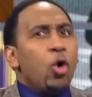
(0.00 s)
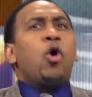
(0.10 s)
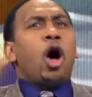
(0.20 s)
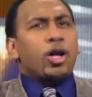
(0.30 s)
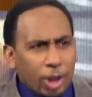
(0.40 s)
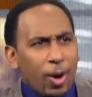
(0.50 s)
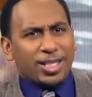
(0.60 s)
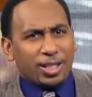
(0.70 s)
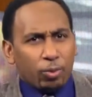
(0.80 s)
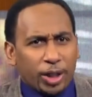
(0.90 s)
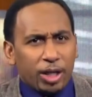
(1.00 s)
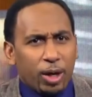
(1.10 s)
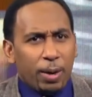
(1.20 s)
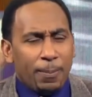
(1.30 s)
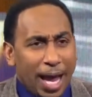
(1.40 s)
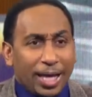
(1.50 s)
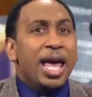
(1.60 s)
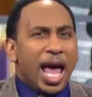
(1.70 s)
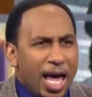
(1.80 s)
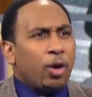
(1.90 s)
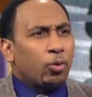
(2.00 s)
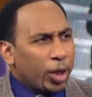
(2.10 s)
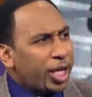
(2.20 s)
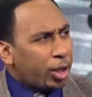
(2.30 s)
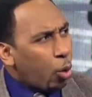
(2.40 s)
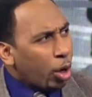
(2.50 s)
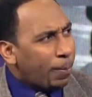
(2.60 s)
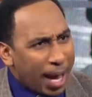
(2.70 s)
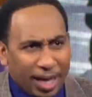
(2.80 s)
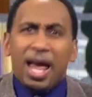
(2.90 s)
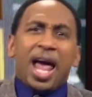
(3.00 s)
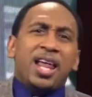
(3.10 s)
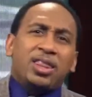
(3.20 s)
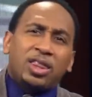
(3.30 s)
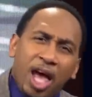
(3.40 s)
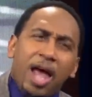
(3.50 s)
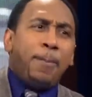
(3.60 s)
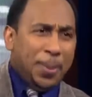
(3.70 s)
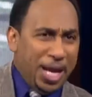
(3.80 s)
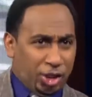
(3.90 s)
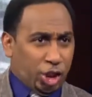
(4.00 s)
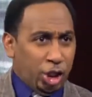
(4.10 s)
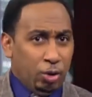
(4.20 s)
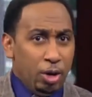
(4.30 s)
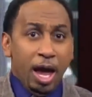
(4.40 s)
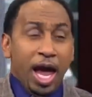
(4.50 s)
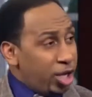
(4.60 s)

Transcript: who also has a rookie running back and a rookie quarterback, and they beat you.